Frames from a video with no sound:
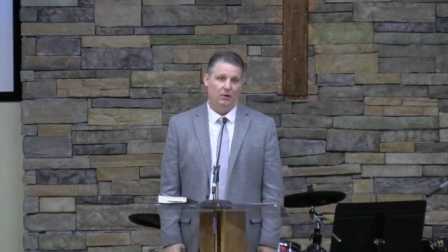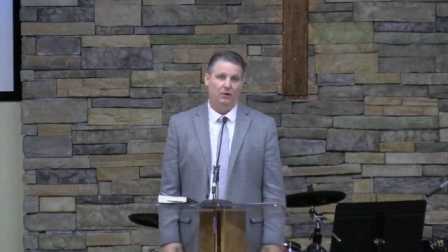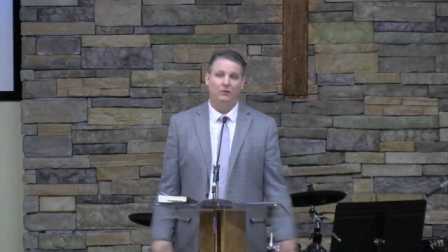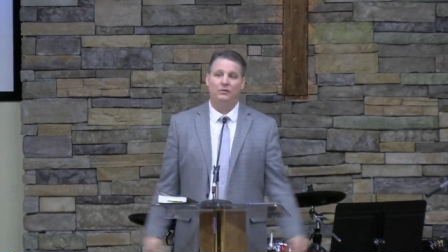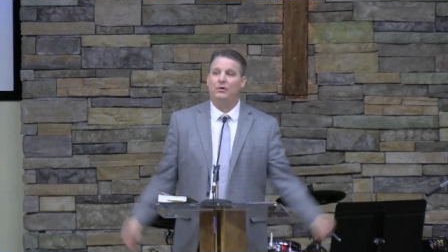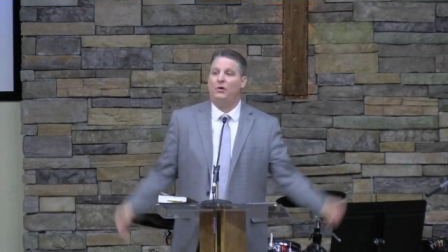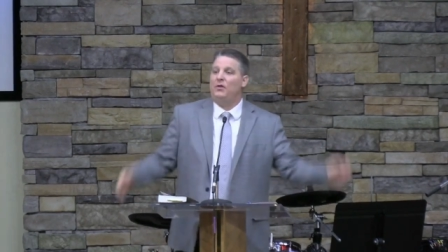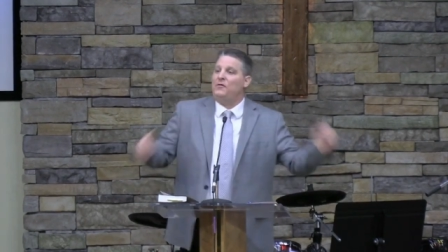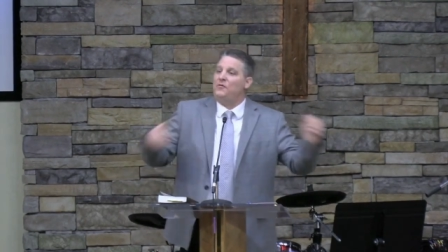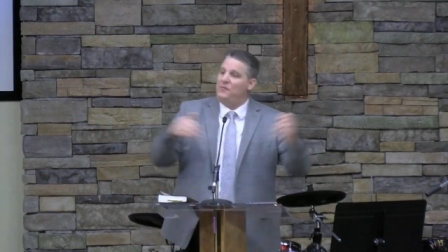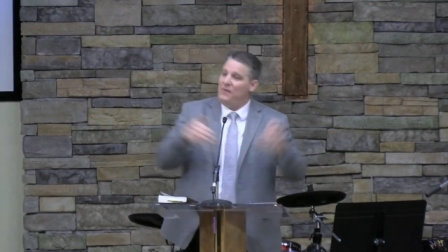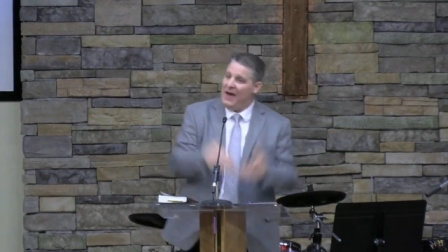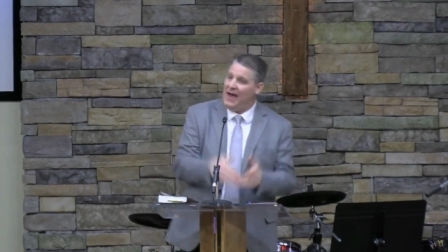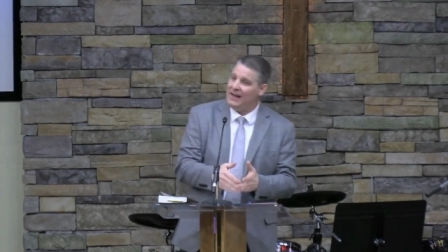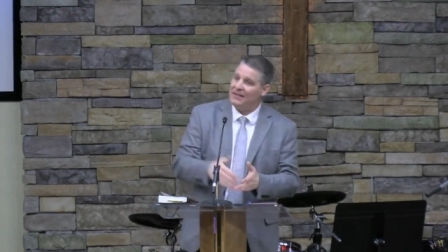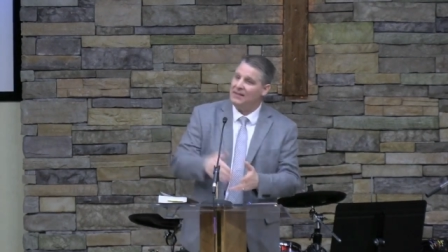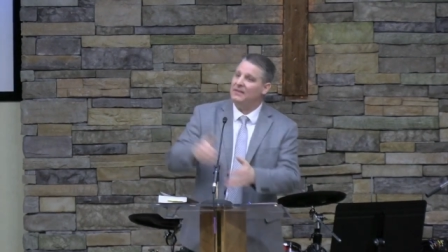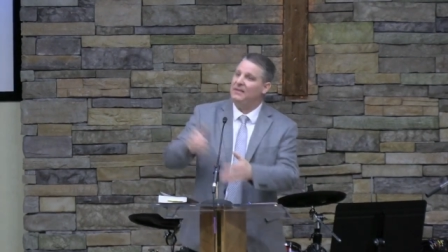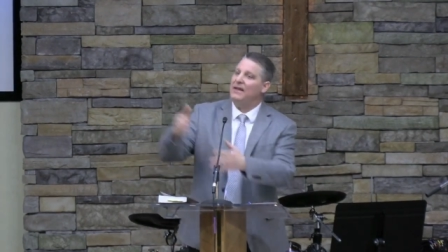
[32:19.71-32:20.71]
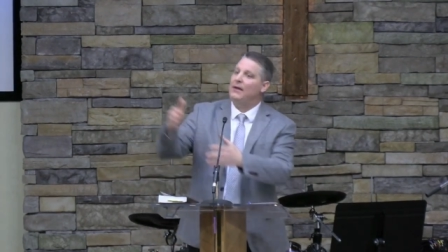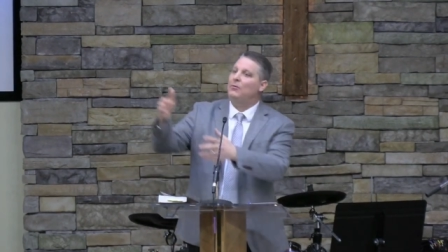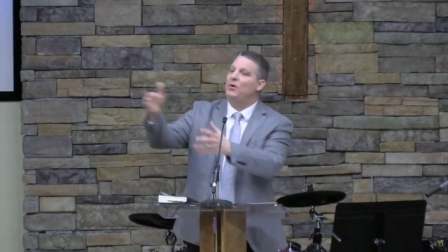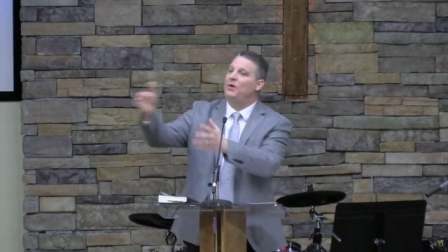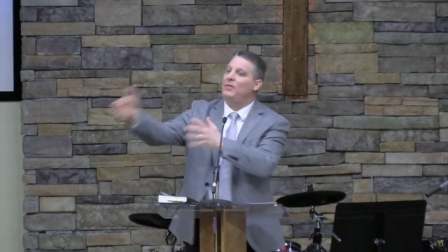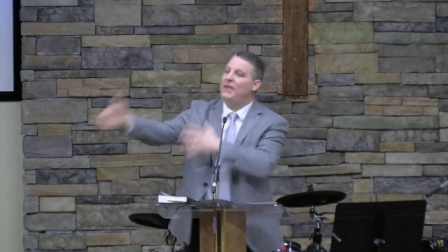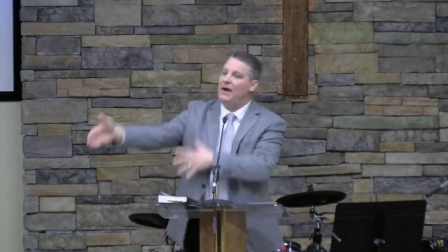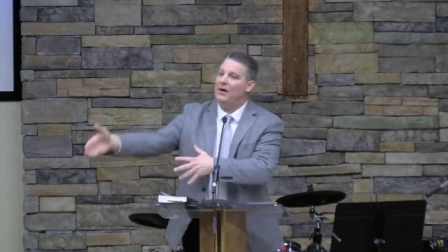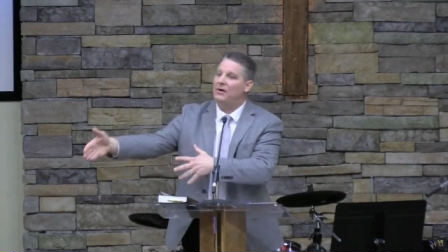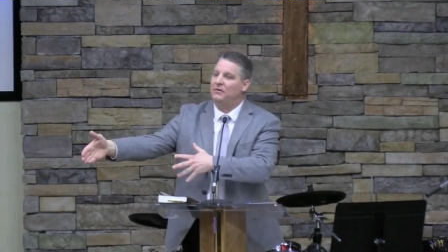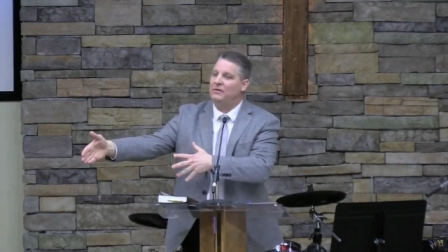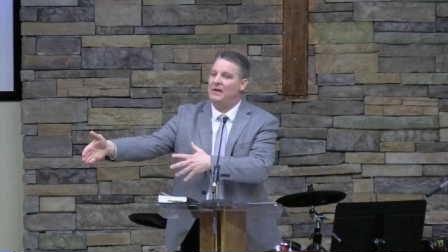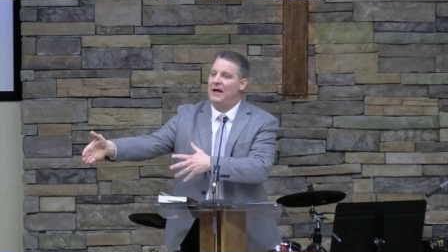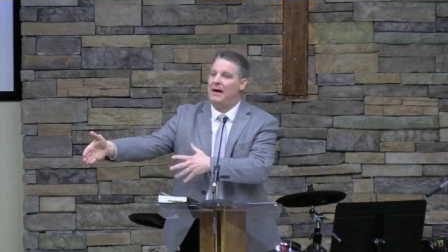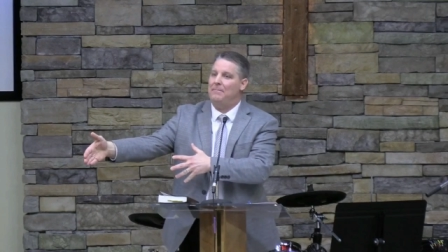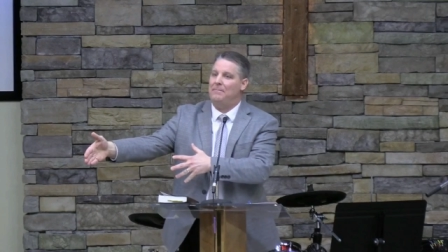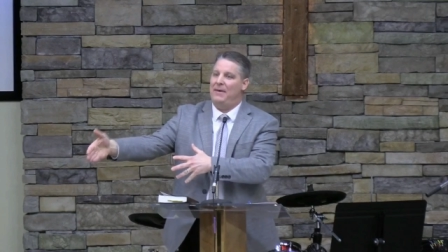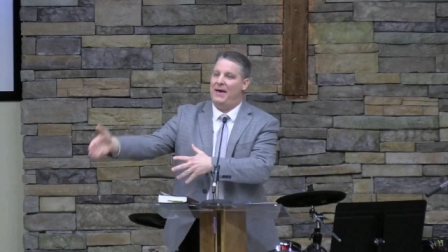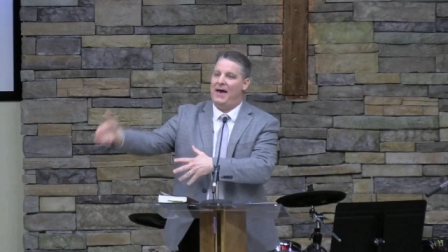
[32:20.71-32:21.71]
So the fact that they were there is
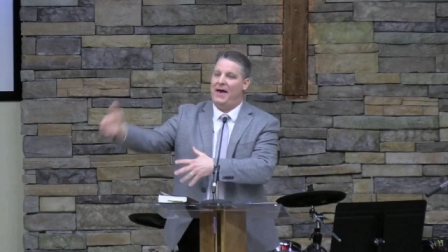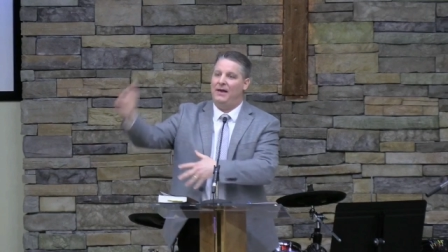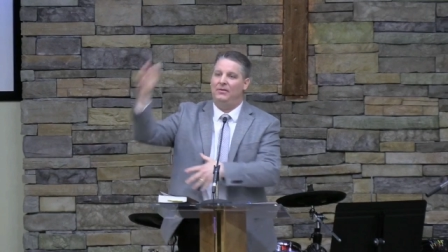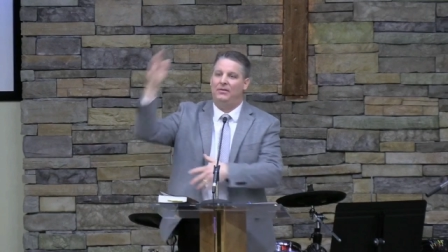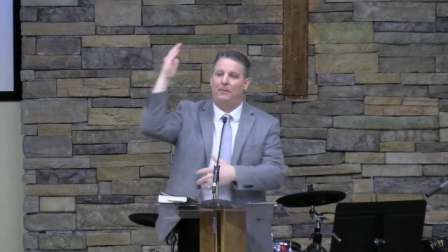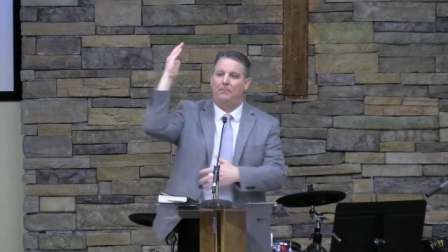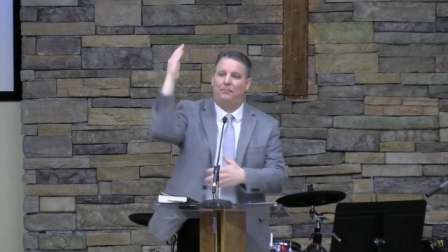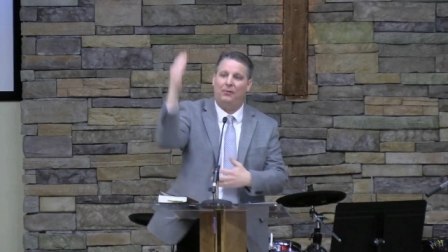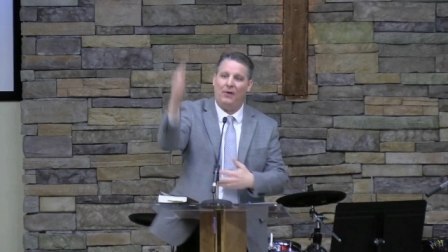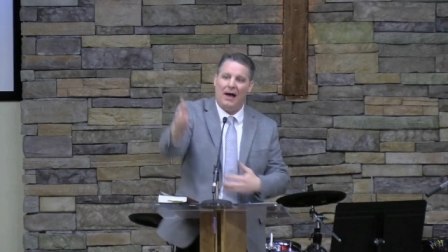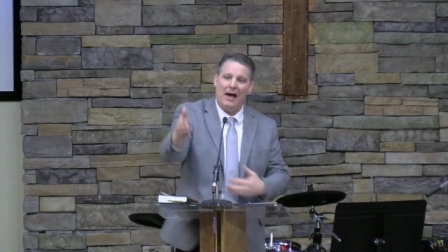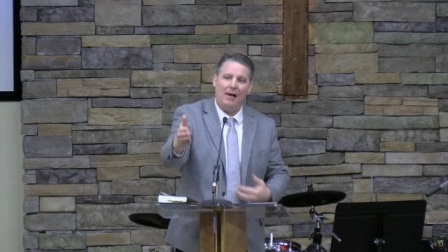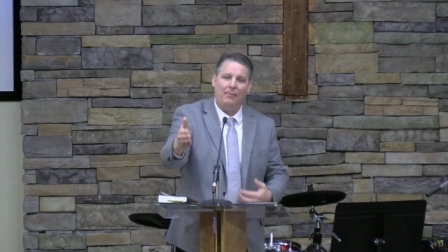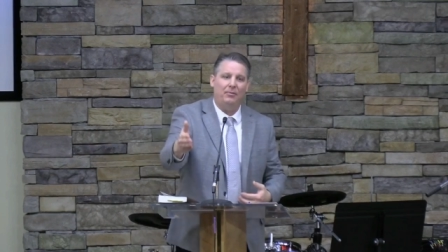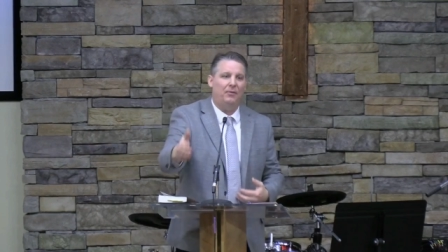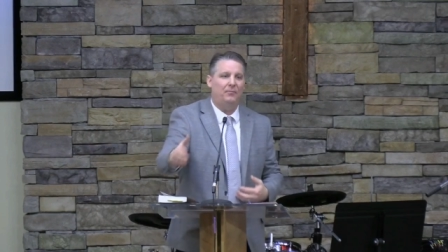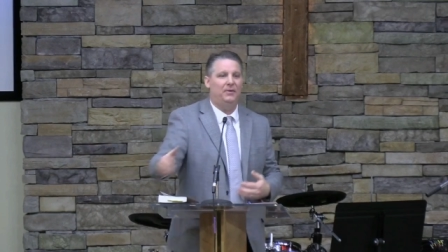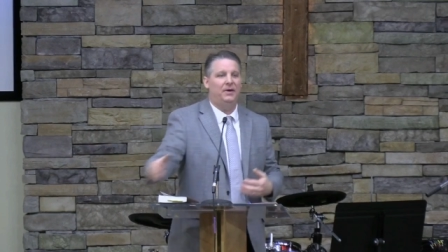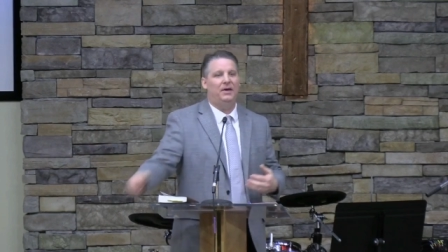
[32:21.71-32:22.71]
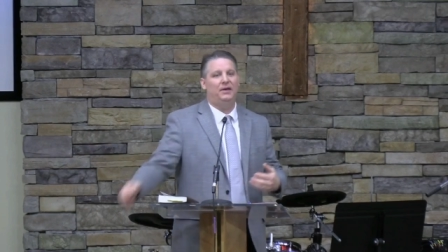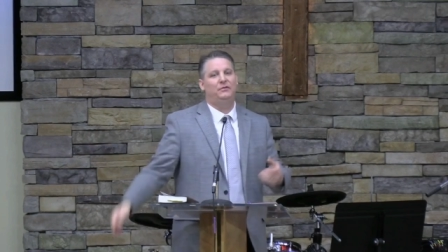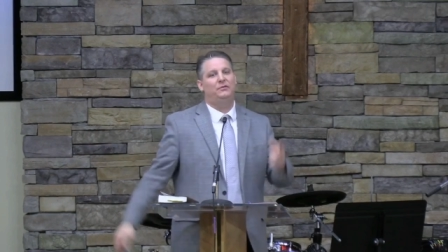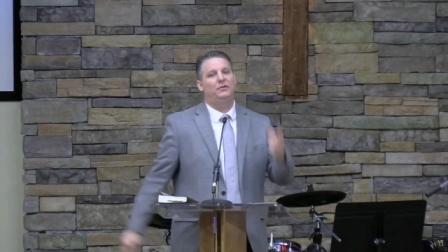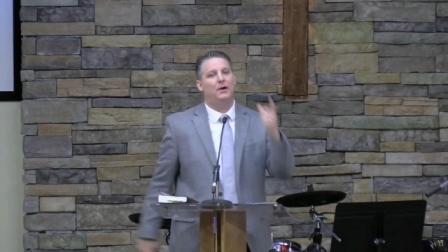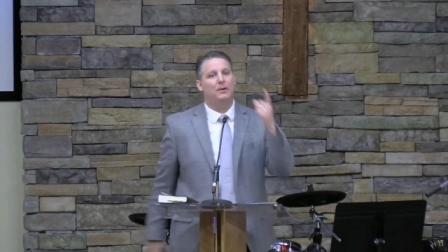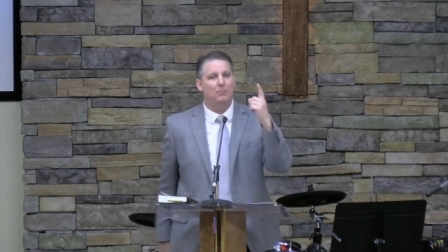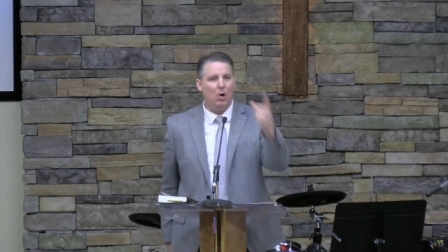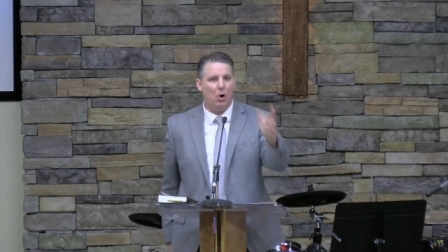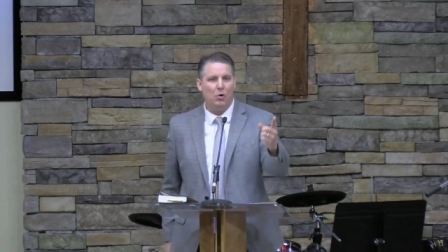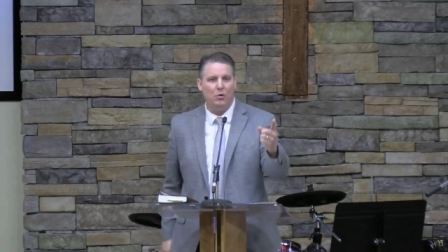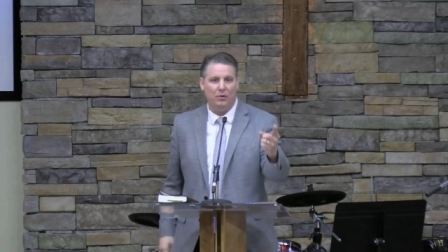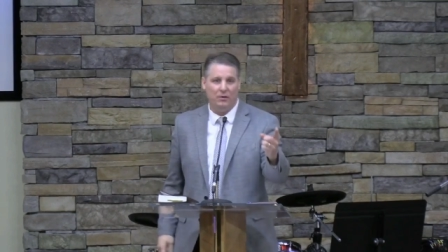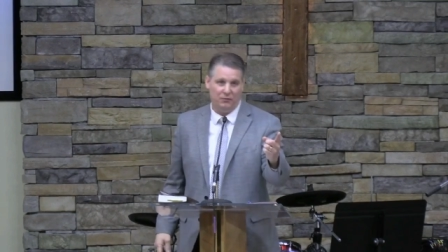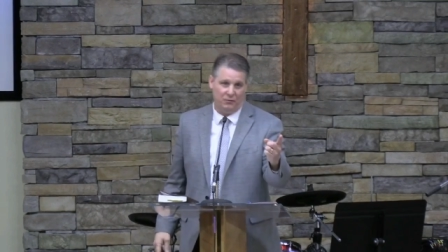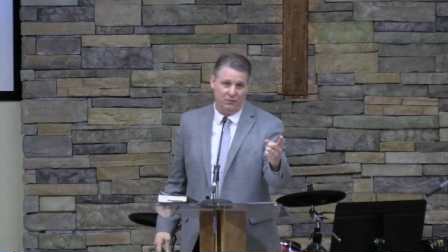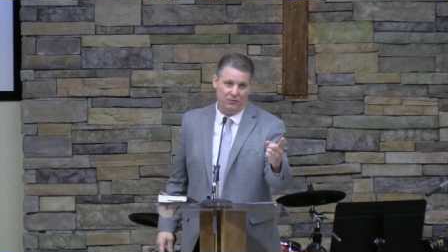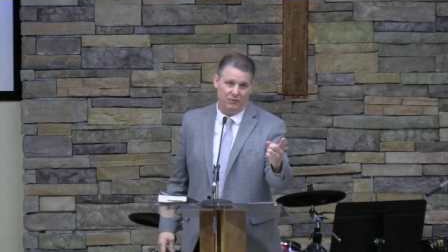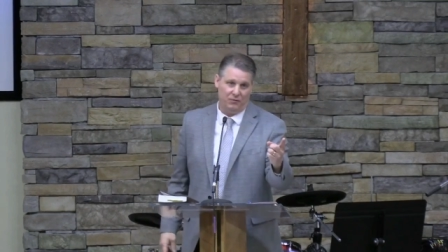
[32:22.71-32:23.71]
not bad. The problem is their motive.